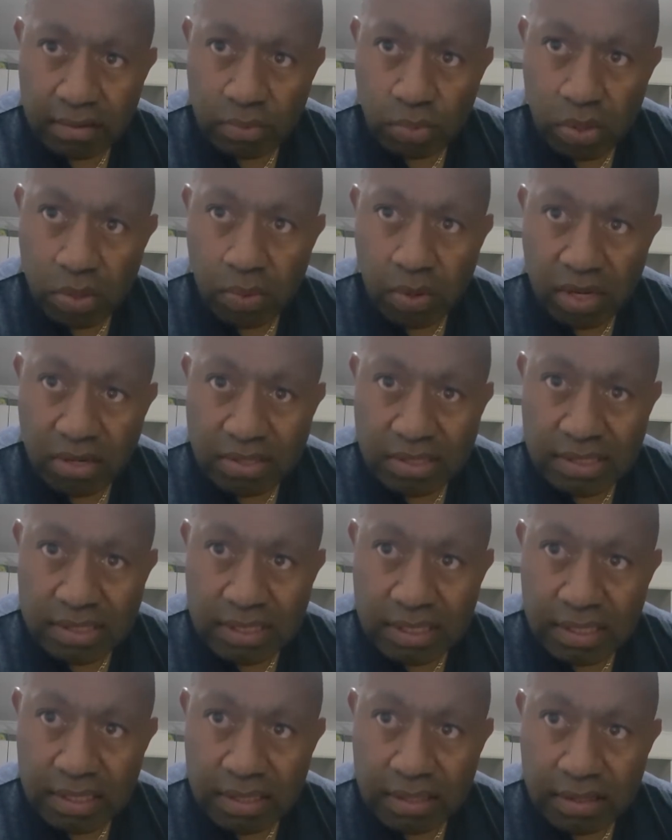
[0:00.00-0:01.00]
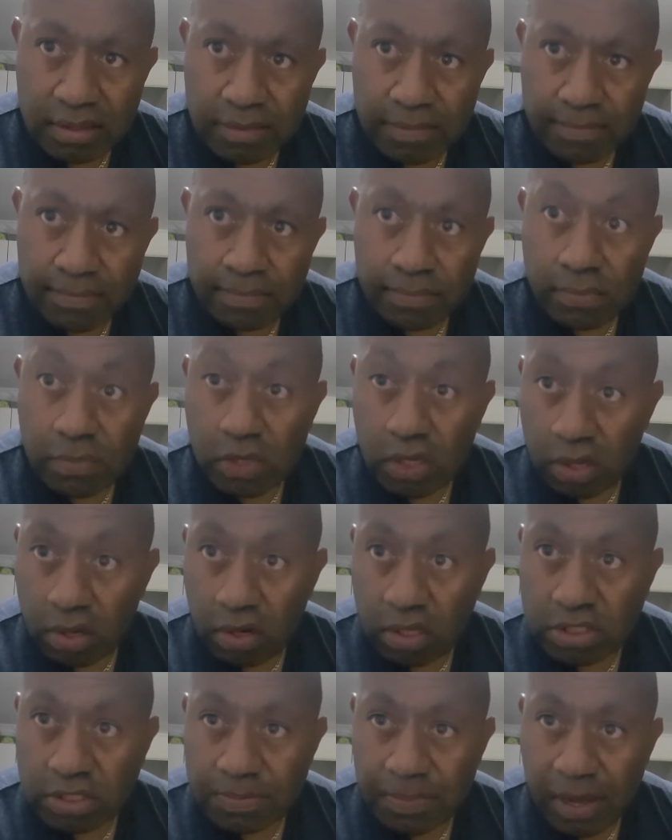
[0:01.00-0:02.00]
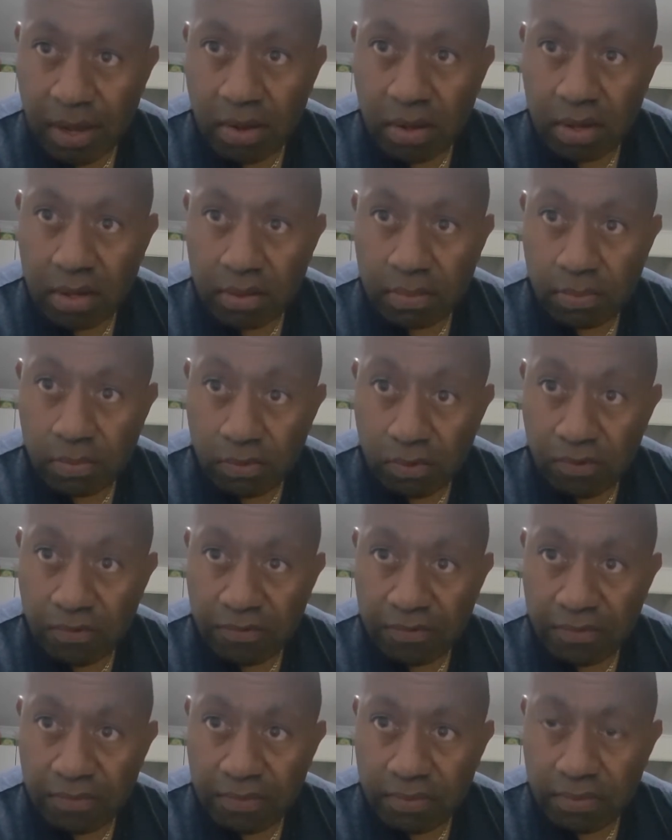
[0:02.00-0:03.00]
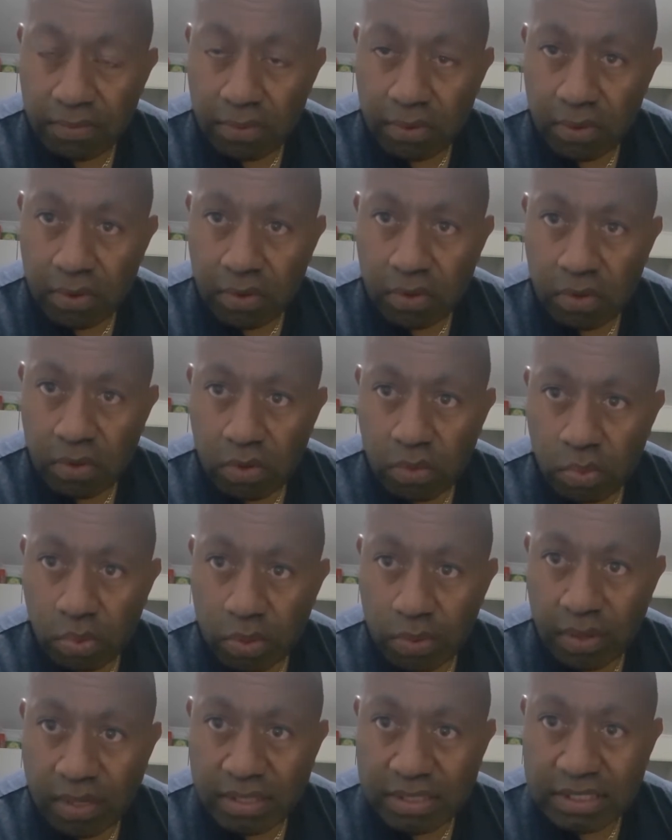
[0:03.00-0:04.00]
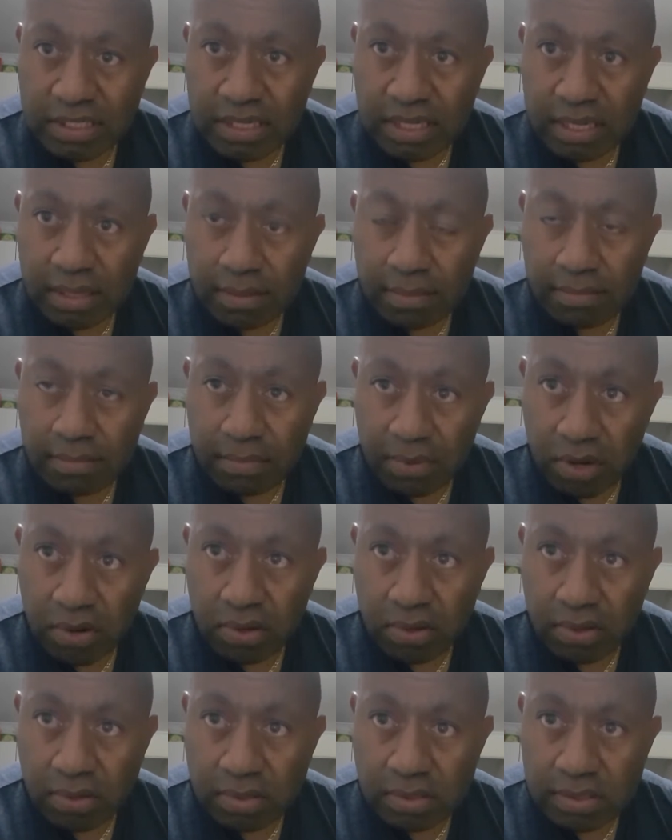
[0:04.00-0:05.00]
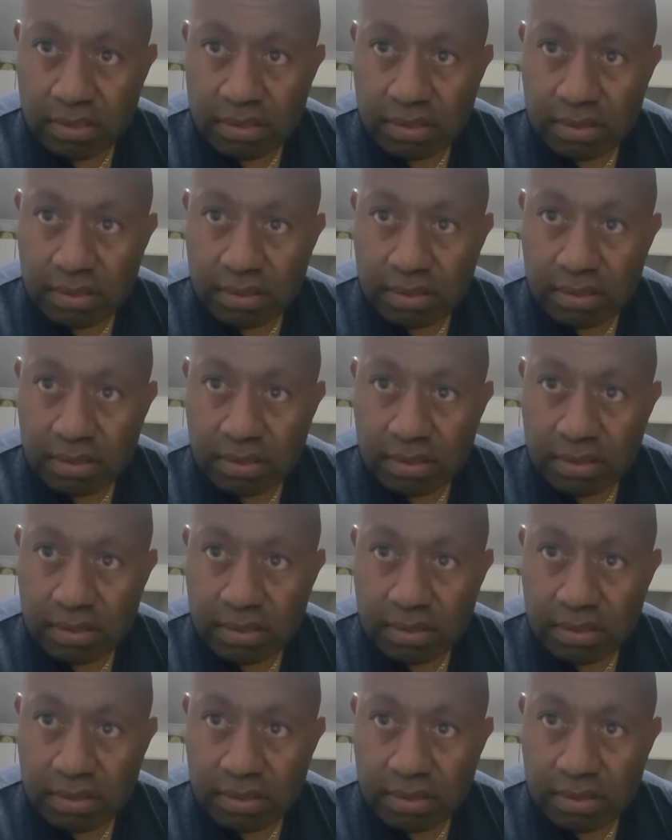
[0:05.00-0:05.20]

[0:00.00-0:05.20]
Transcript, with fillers: We want to see God's power move. We want to see miracles.